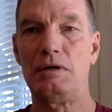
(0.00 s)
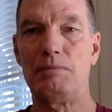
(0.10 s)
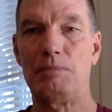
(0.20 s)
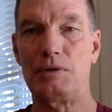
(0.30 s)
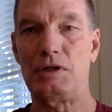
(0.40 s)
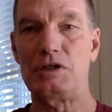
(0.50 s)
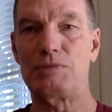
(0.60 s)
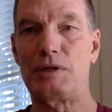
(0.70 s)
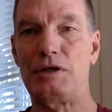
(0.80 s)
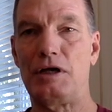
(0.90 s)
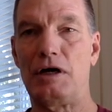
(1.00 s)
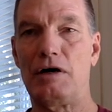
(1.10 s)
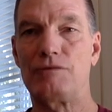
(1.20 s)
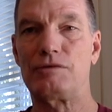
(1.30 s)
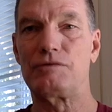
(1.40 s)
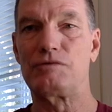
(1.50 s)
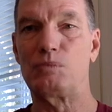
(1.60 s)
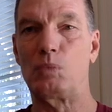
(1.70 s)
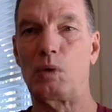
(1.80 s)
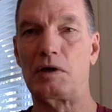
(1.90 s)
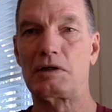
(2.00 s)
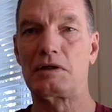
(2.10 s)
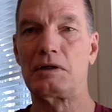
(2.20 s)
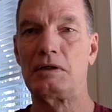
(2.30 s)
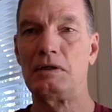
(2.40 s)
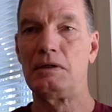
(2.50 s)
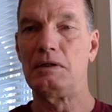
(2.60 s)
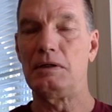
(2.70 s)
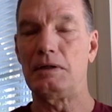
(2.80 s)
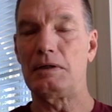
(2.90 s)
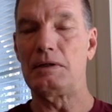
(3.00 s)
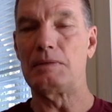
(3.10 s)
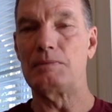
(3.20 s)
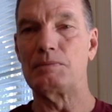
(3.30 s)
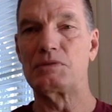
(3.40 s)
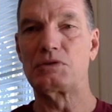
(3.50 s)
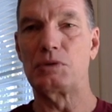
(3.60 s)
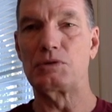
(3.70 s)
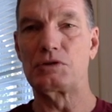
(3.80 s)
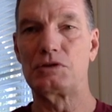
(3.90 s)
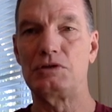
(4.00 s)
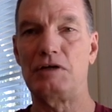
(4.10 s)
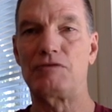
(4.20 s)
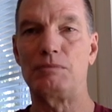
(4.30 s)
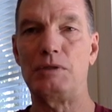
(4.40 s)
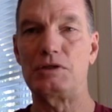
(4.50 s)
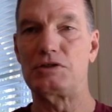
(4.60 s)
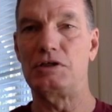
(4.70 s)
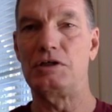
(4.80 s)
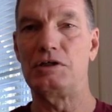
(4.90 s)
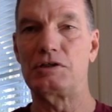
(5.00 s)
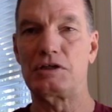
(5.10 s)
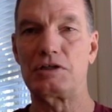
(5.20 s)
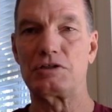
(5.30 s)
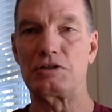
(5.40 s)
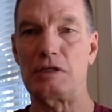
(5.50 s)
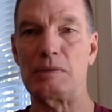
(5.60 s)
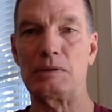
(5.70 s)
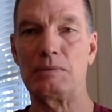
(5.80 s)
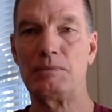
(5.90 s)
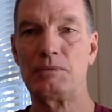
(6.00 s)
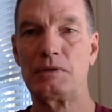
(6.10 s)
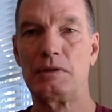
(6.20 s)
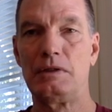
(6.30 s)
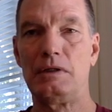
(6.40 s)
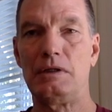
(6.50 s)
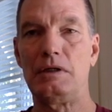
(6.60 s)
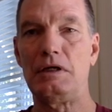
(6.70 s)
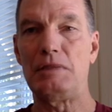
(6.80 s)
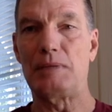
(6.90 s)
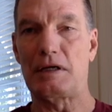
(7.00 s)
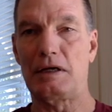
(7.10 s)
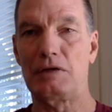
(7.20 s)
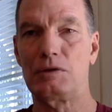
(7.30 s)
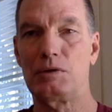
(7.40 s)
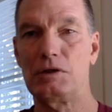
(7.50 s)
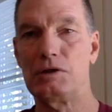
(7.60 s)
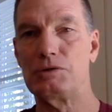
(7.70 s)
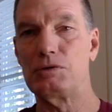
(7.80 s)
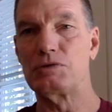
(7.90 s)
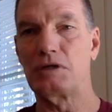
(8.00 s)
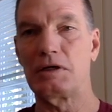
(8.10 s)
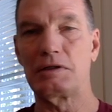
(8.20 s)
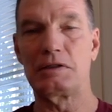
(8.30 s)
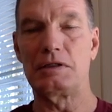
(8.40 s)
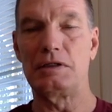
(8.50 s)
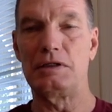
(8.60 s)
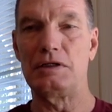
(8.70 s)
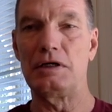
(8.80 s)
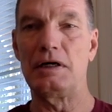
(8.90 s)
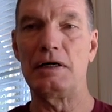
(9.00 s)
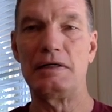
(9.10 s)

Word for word: Monday's my day off from work, um, so it's a good day for me to sit here at the kitchen table in my condo here in Tucson and uh,